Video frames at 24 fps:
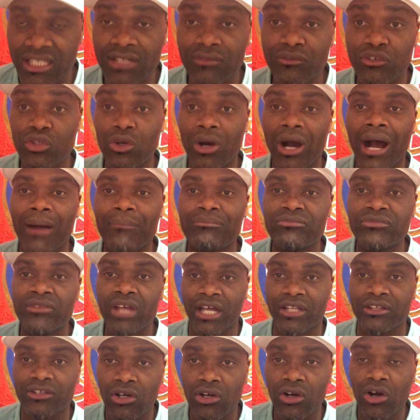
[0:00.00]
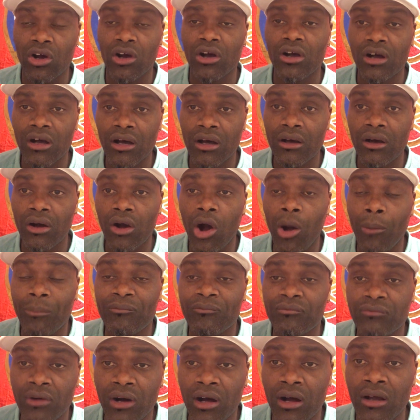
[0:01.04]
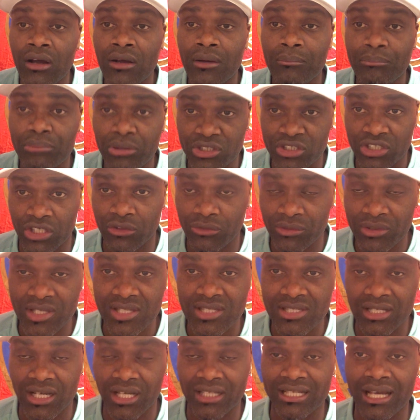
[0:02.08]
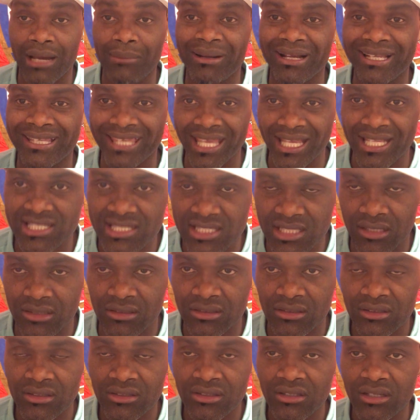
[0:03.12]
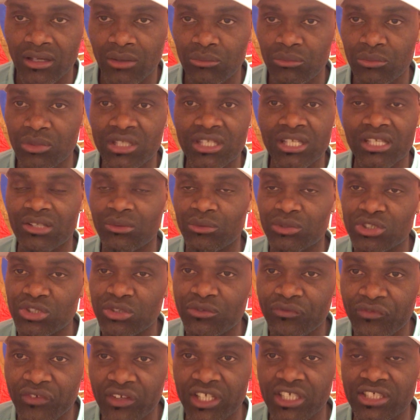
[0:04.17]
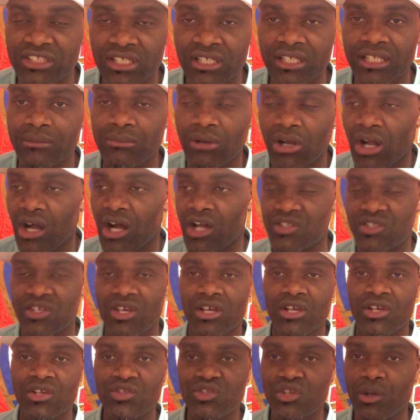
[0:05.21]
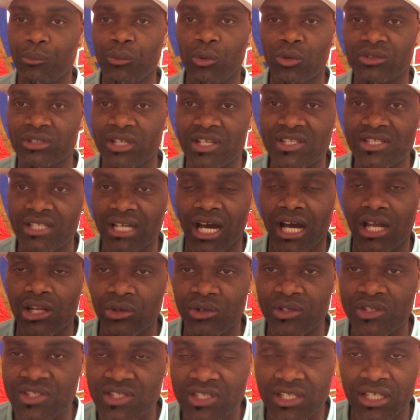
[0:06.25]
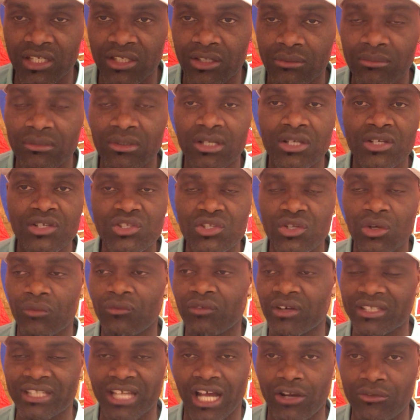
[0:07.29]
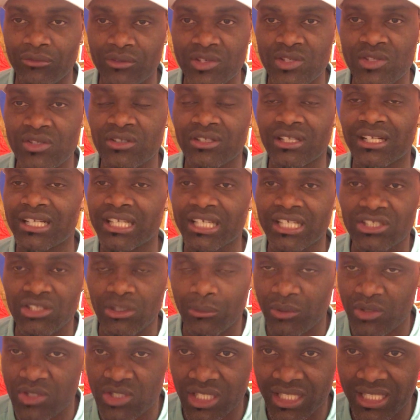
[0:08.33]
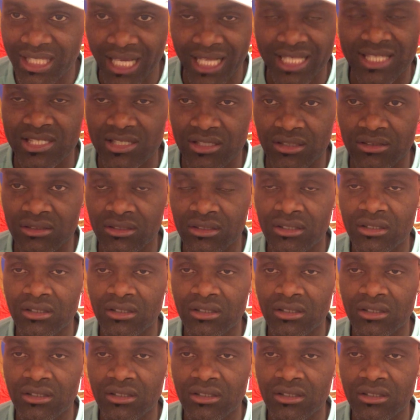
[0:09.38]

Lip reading: Even though I'm not up for Project Restart, I'm against it. We think we should finish the league because supporter is not allowed in stadium. So for that reason, the league's supposed to cancel.